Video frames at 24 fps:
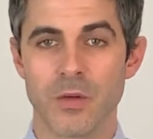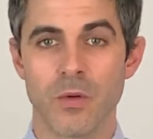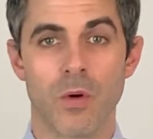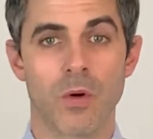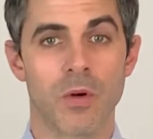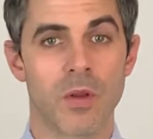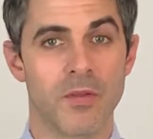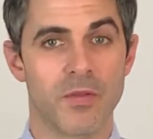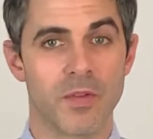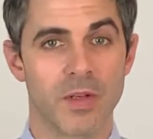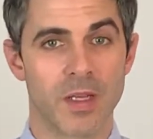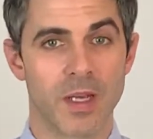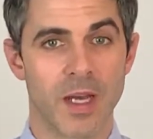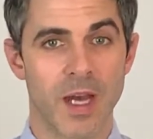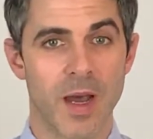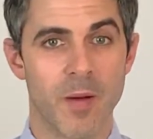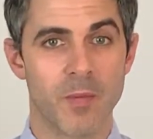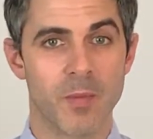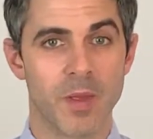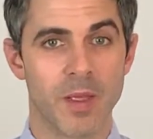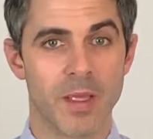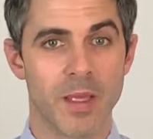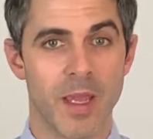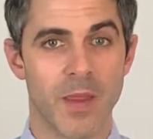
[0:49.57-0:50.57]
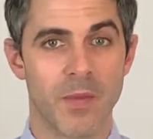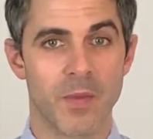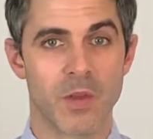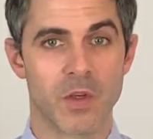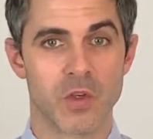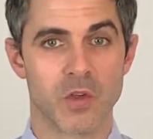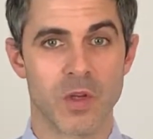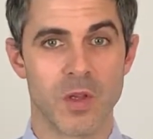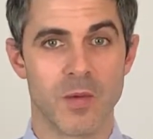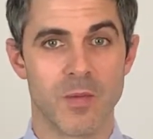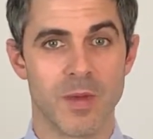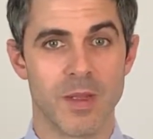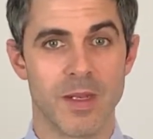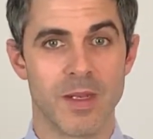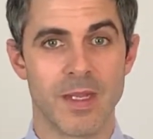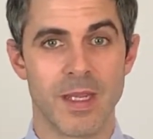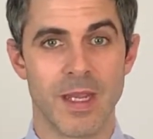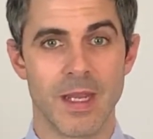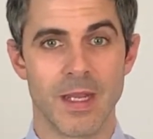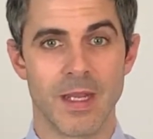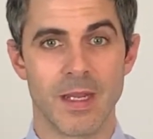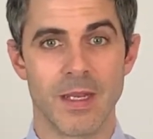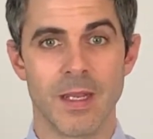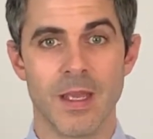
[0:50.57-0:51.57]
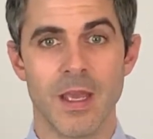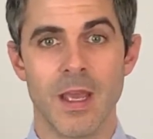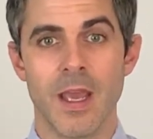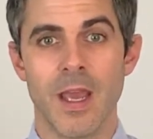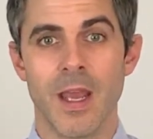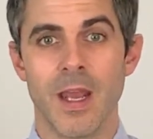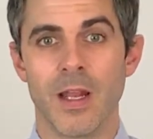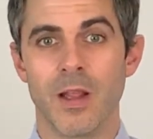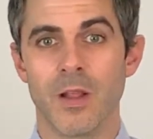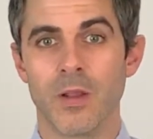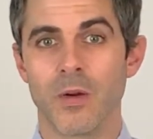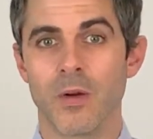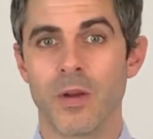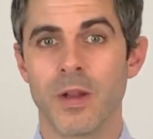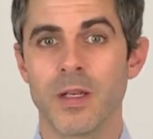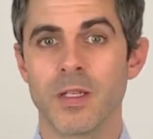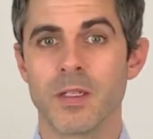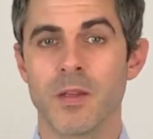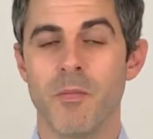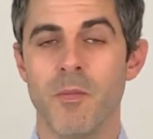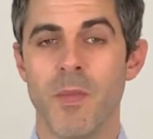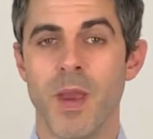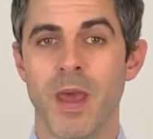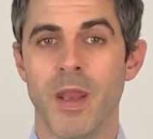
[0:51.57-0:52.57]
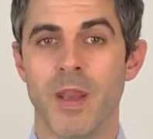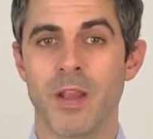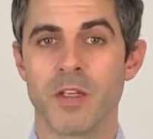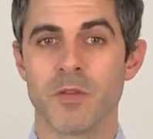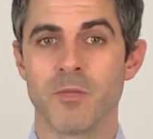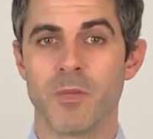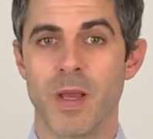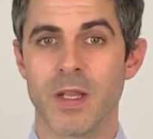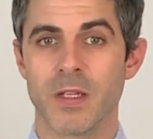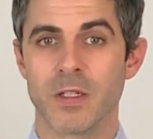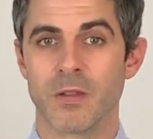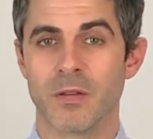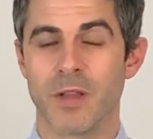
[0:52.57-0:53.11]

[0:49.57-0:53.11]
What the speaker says: or even complicate the treatment needed in learning to manage mental